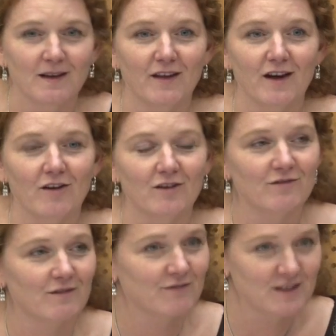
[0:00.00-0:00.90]
are
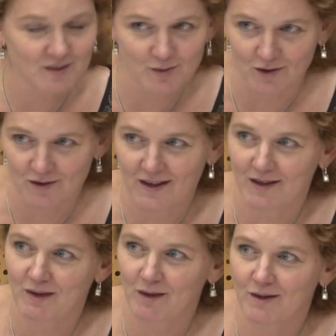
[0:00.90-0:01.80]
not visible,
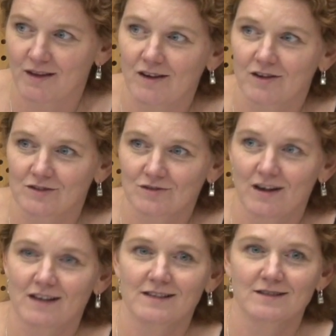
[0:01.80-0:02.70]
and maybe they are not
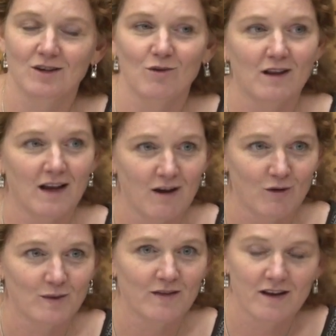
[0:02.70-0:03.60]
struggling so
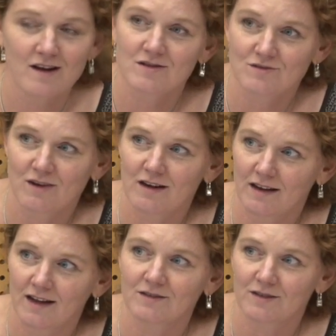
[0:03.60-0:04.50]
loud, but they are
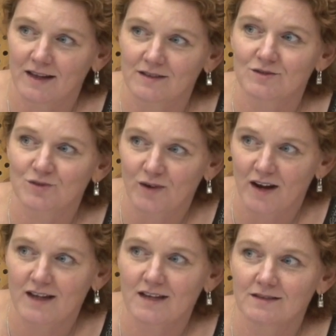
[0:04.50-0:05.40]
struggling and
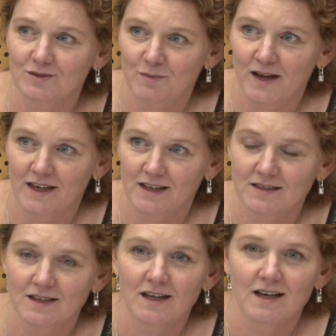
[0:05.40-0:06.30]
trying to
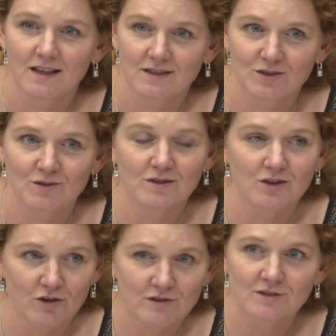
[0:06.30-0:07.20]
manage to
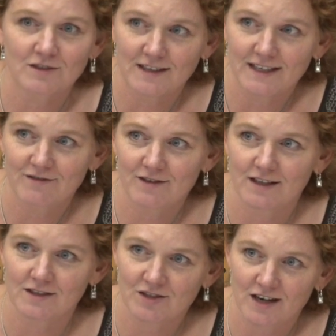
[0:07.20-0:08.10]
not leave
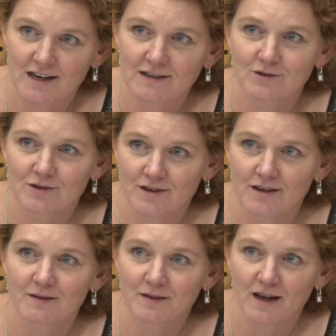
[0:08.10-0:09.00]
their child or
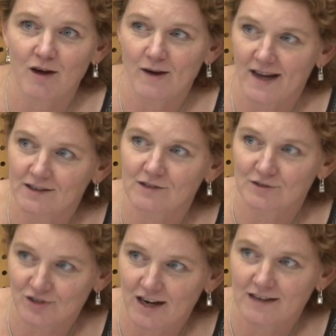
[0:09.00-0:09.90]
their now
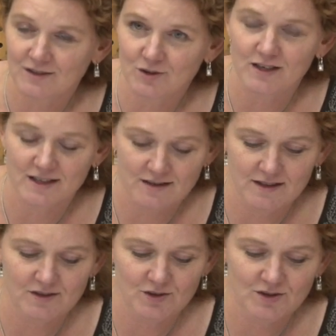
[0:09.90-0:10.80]
adult child to an
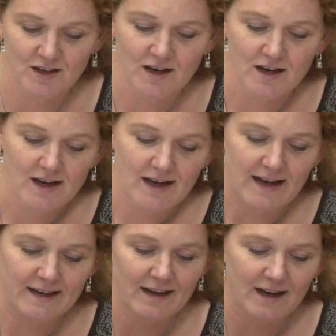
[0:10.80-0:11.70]
institution.
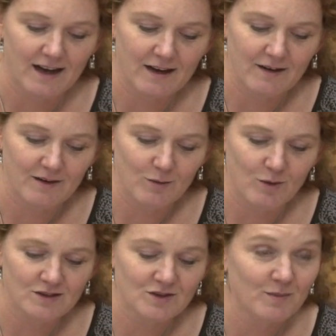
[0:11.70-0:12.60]
And I
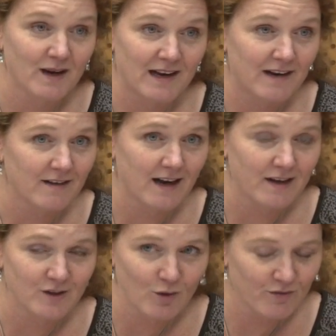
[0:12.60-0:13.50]
want to make clear,
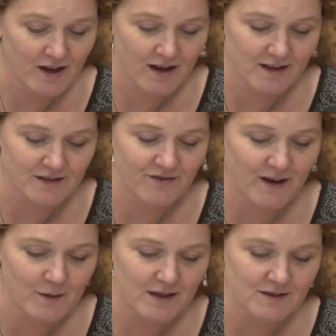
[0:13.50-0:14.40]
I don't think it's
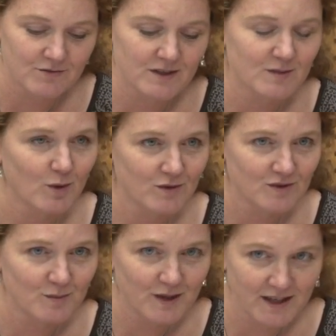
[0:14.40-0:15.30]
families'
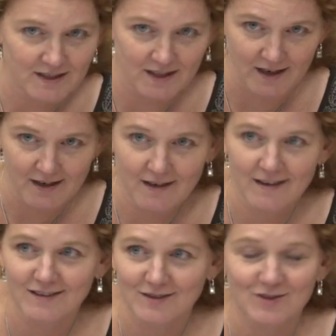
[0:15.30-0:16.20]
responsibility
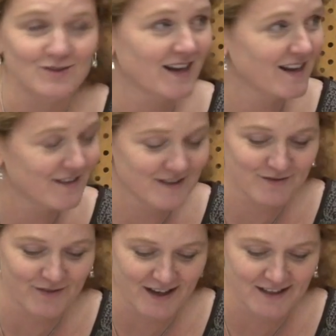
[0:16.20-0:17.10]
to take
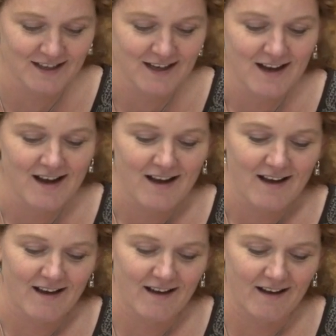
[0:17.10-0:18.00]
this fight.
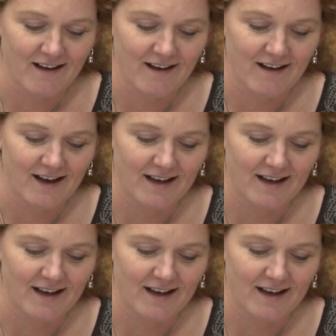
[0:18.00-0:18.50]
But